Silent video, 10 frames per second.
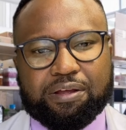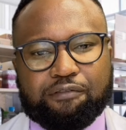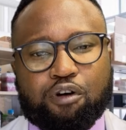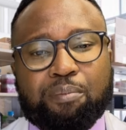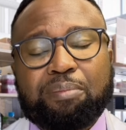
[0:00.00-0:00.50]

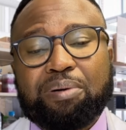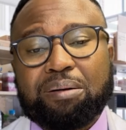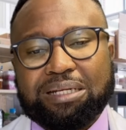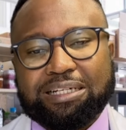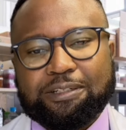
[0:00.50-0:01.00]
from the
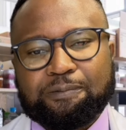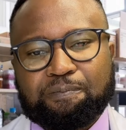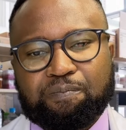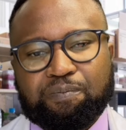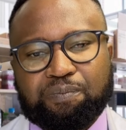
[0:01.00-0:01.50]
public,
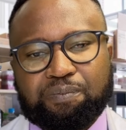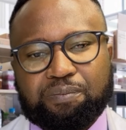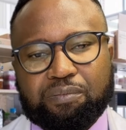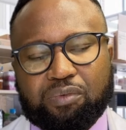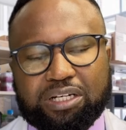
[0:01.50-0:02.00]

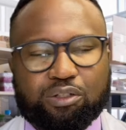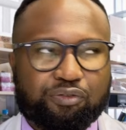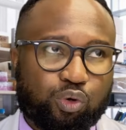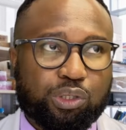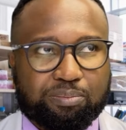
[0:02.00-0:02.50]
right? Of
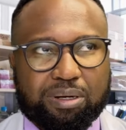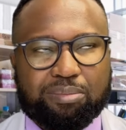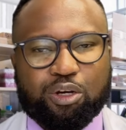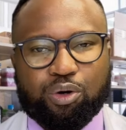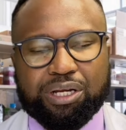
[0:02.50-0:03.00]
course,
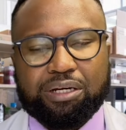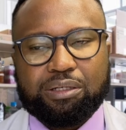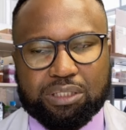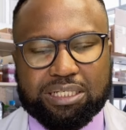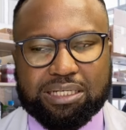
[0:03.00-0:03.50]
public honor
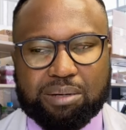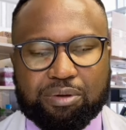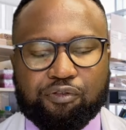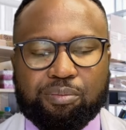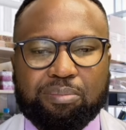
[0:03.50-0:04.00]
is coming
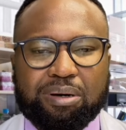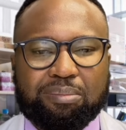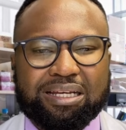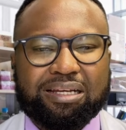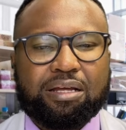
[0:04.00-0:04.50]
from the
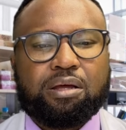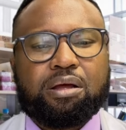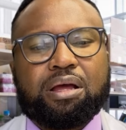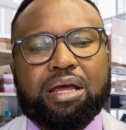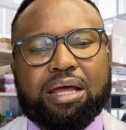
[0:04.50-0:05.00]
public.
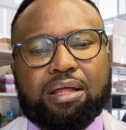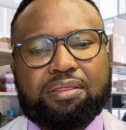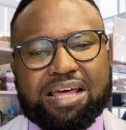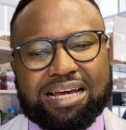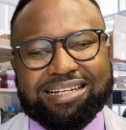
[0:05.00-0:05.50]

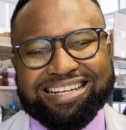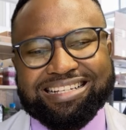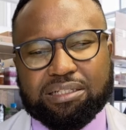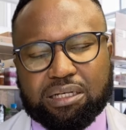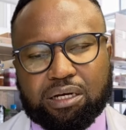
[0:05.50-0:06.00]
That
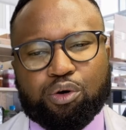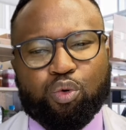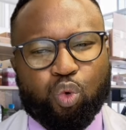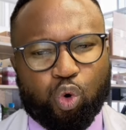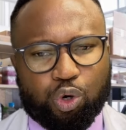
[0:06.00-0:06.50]
is a
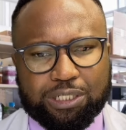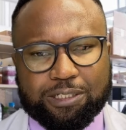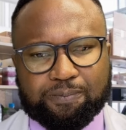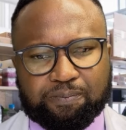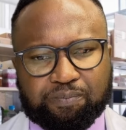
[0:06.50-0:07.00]
reward.
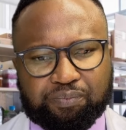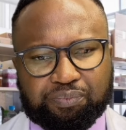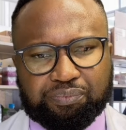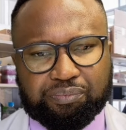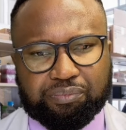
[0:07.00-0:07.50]

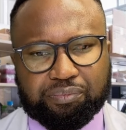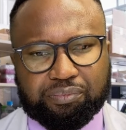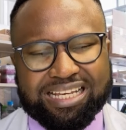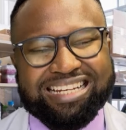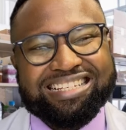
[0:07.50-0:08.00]

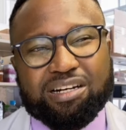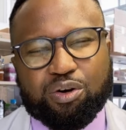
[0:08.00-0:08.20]
It is a